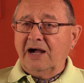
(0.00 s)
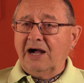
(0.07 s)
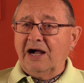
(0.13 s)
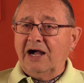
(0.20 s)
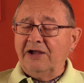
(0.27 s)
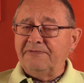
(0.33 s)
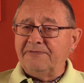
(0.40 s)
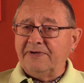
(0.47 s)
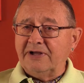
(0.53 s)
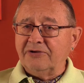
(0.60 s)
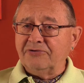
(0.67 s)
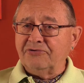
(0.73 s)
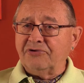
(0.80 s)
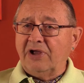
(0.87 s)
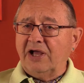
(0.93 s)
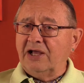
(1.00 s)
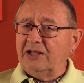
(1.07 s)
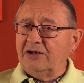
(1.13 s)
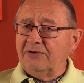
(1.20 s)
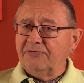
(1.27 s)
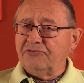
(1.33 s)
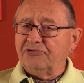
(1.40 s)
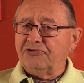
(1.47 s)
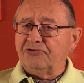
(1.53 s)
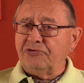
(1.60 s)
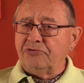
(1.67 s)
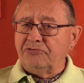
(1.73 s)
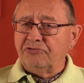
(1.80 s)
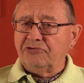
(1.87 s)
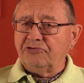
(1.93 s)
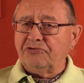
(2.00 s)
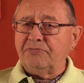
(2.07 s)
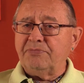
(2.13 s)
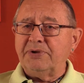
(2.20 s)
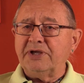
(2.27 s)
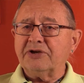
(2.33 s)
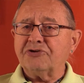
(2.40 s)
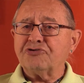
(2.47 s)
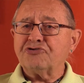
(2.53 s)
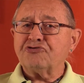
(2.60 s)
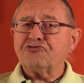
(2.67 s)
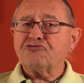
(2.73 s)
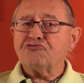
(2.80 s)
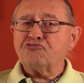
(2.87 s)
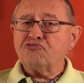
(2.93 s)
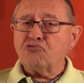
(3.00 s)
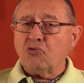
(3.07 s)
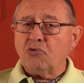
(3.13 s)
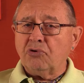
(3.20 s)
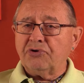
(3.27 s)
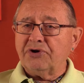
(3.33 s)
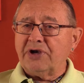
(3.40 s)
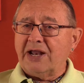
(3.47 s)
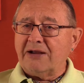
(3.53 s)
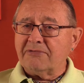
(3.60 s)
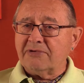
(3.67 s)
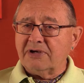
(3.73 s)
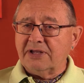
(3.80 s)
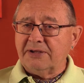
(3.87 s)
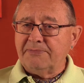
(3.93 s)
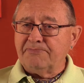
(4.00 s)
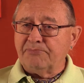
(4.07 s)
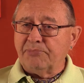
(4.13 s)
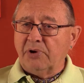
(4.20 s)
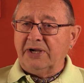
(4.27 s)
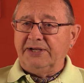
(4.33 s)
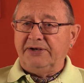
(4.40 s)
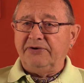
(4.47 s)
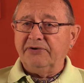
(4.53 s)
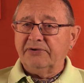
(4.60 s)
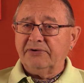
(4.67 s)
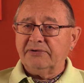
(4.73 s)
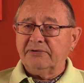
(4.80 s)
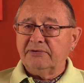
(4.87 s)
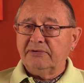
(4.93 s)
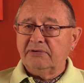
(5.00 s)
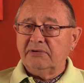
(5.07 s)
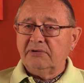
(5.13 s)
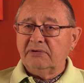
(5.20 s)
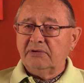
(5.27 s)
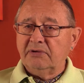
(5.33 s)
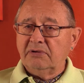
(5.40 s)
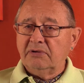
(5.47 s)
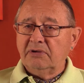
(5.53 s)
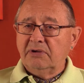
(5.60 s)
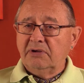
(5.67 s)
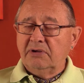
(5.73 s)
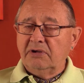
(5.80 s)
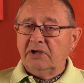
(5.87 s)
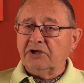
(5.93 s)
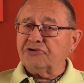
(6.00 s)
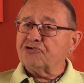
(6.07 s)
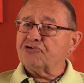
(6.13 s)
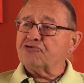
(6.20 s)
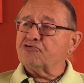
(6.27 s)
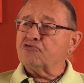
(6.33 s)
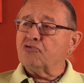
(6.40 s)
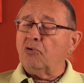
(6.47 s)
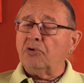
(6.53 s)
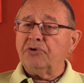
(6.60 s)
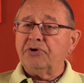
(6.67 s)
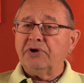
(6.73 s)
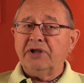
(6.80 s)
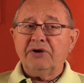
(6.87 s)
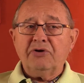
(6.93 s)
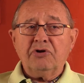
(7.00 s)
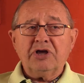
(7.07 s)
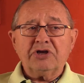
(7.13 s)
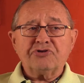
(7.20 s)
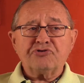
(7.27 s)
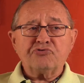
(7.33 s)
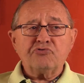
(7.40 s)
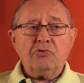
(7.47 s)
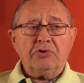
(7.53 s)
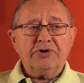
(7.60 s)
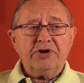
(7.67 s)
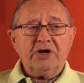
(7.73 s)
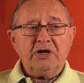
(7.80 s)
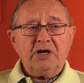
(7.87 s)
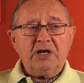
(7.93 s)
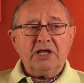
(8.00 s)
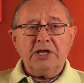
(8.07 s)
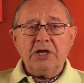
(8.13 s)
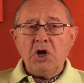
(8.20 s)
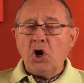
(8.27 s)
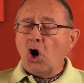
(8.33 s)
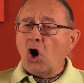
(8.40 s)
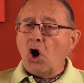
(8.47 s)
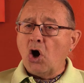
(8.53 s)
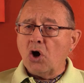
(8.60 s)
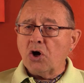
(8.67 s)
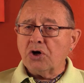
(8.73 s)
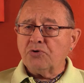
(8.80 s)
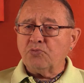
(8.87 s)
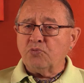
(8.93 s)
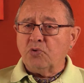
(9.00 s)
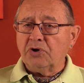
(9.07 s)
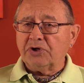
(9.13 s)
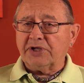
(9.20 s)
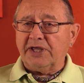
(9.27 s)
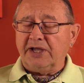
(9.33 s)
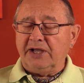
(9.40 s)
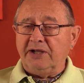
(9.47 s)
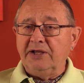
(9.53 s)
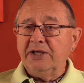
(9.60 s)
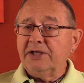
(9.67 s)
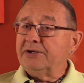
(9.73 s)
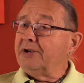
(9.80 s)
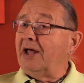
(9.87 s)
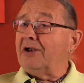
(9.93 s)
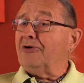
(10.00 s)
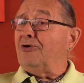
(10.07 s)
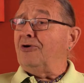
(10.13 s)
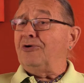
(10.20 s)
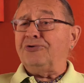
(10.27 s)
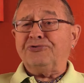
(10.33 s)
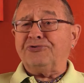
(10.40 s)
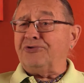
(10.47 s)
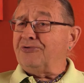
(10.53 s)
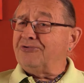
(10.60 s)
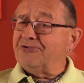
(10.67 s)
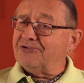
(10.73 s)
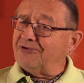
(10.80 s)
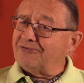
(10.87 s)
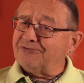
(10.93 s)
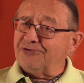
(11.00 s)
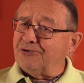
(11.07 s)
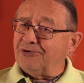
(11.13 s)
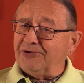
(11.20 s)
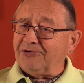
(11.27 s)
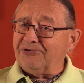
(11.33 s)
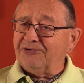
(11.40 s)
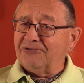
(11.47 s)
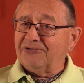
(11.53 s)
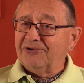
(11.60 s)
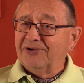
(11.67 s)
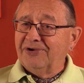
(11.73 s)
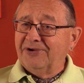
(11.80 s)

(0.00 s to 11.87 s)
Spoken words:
I found ILF students to be extraordinarily bright, extraordinarily hard-working. Not all students, of course,